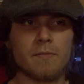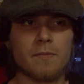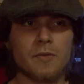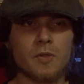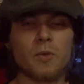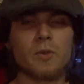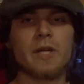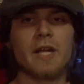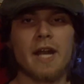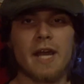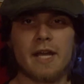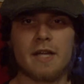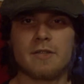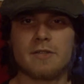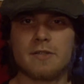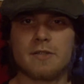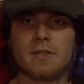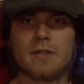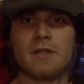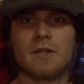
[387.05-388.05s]
you'll get
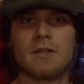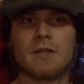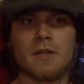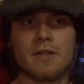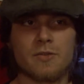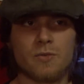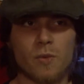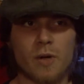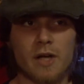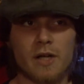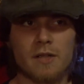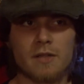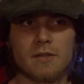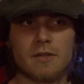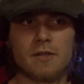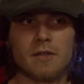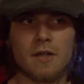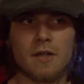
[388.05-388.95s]
haste as well.